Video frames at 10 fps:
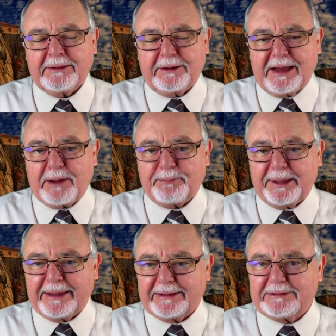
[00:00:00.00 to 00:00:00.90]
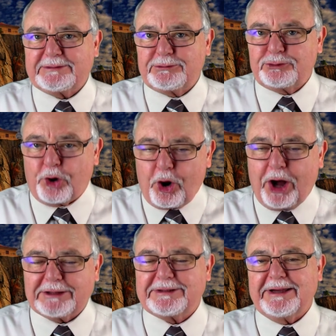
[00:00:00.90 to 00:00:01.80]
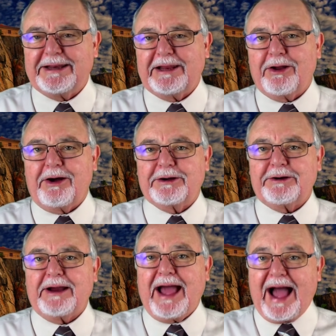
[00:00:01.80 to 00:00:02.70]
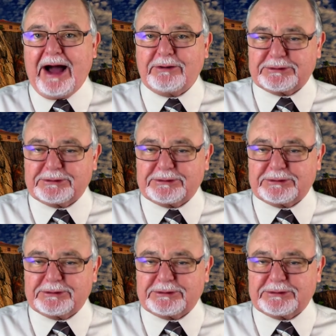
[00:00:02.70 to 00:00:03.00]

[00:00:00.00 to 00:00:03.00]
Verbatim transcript: they're not being taught any longer how